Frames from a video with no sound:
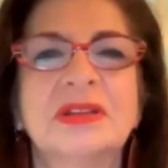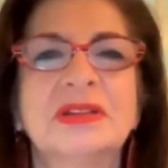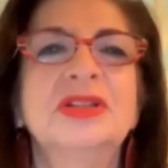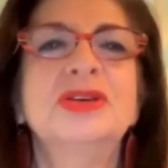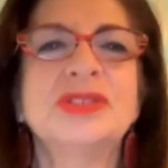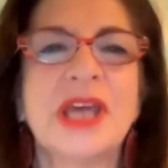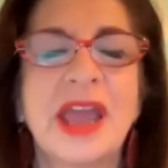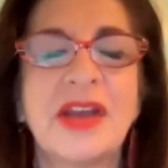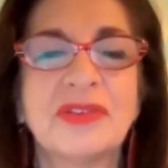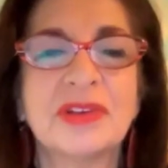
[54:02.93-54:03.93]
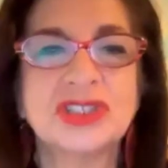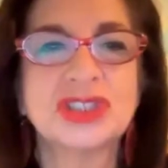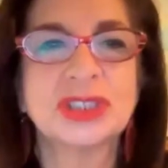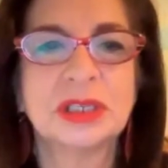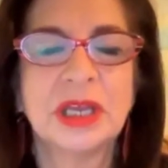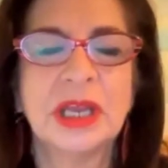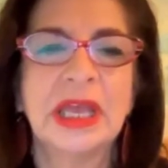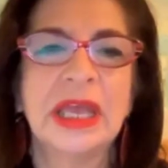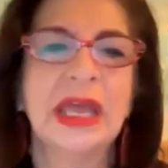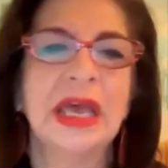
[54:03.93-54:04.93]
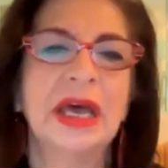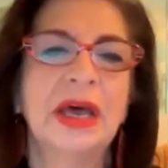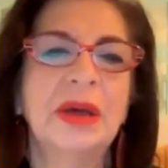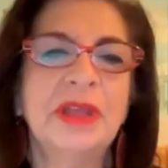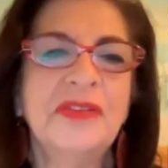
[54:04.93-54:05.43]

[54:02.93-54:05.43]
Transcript: a loose average. Um,